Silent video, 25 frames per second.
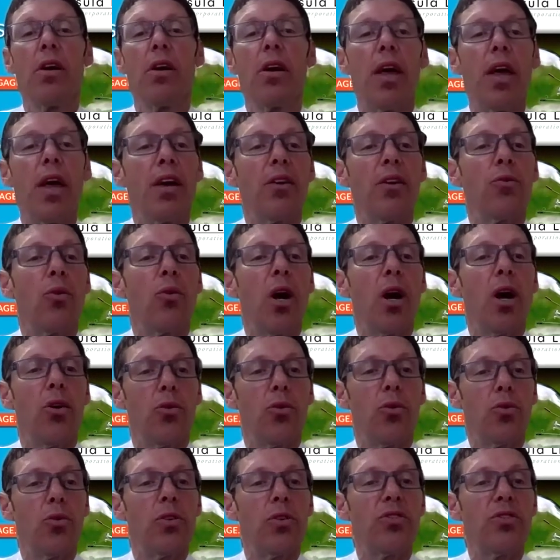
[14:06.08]
And
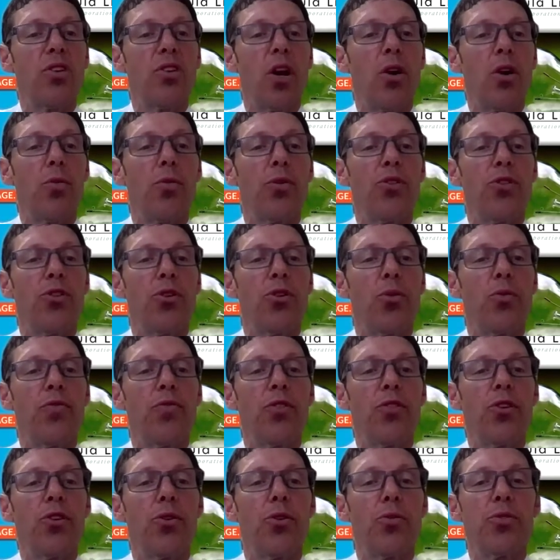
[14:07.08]
Raul, we'll start with you for
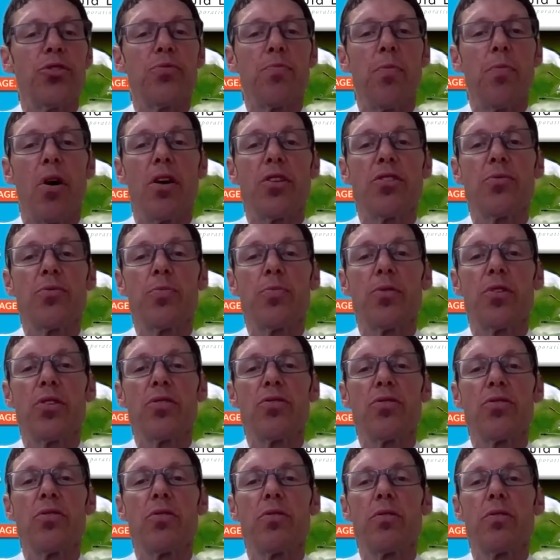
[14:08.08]
your response,
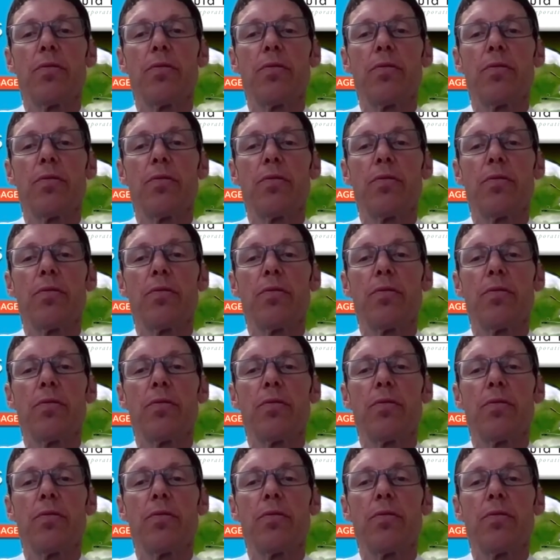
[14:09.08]
please.